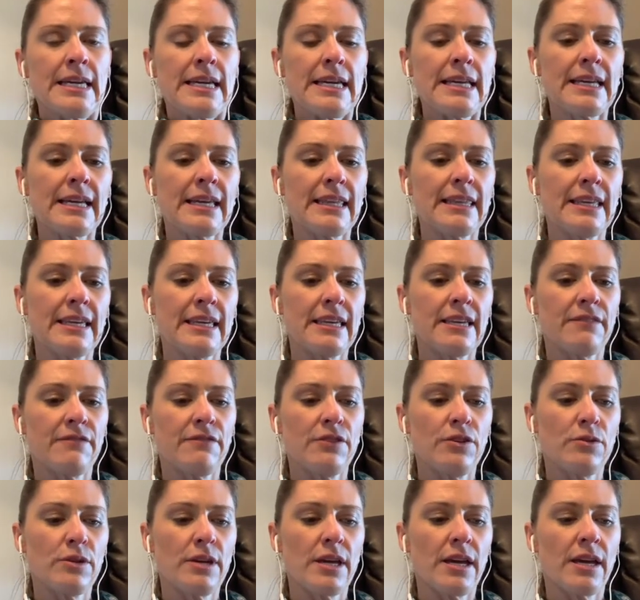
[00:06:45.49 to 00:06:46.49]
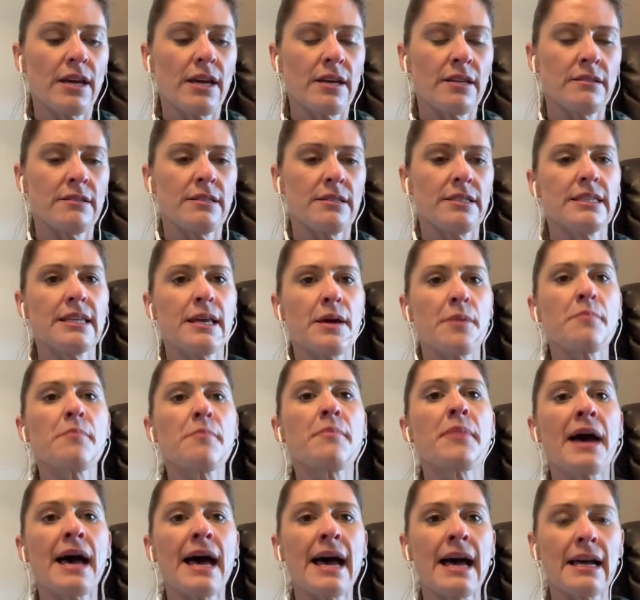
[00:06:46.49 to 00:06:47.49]
And I think if you can step
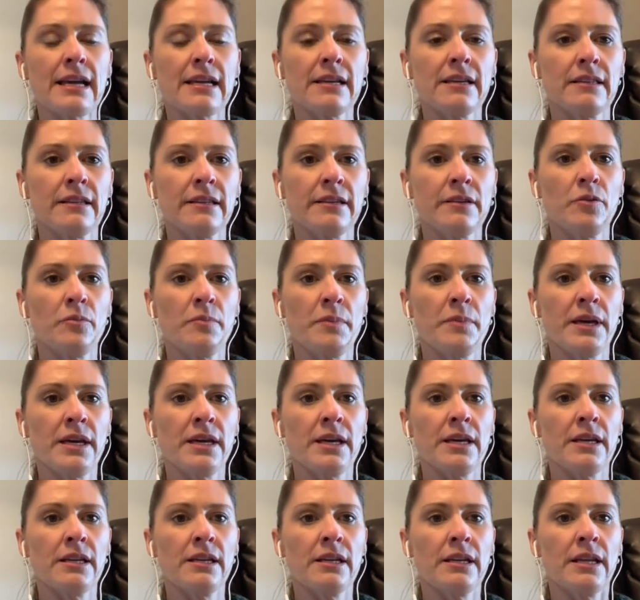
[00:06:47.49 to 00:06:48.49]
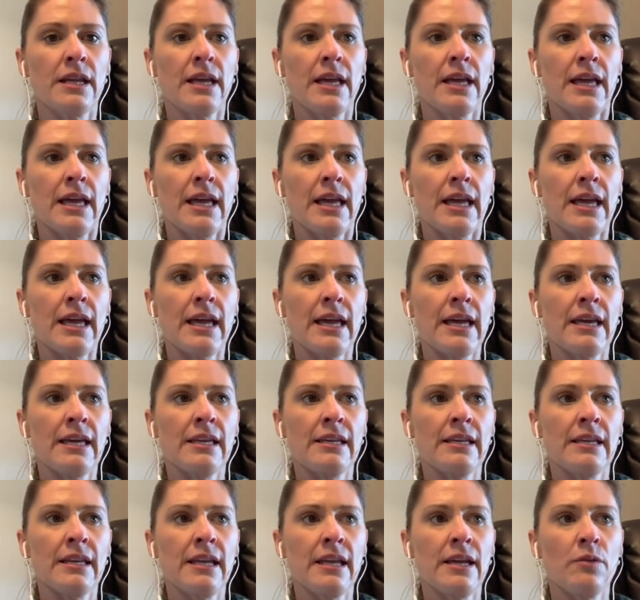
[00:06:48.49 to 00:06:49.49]
back a little bit
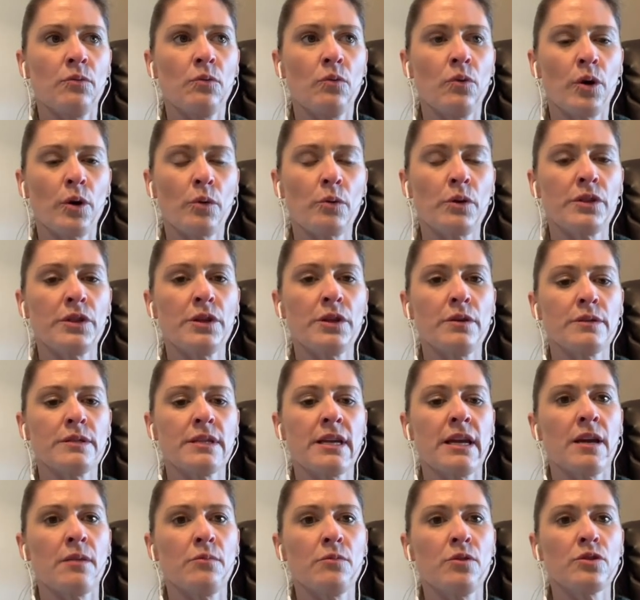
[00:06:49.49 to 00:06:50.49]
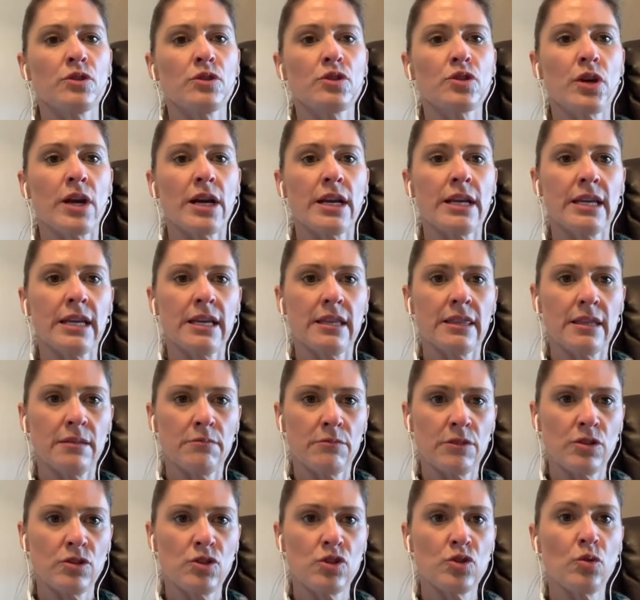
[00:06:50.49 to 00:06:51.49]
and work with those animals, try to get
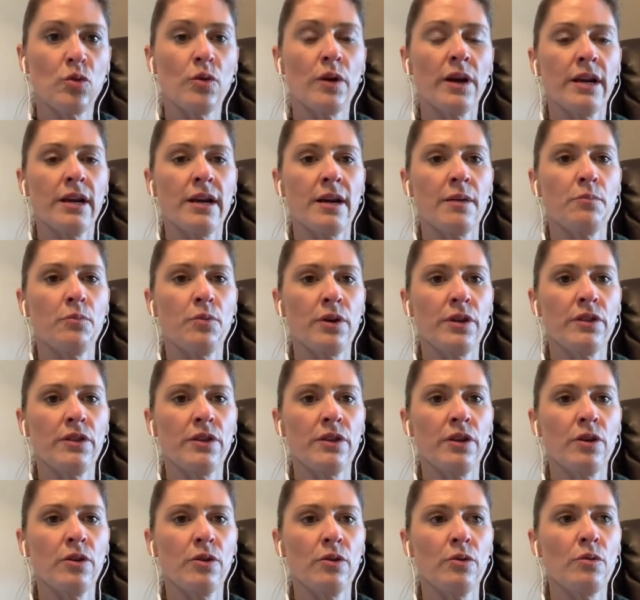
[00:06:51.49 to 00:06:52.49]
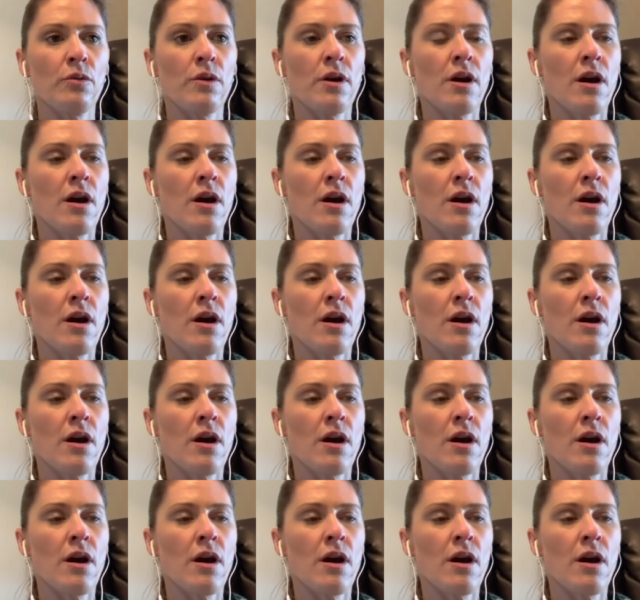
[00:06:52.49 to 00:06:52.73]
them to join up with you,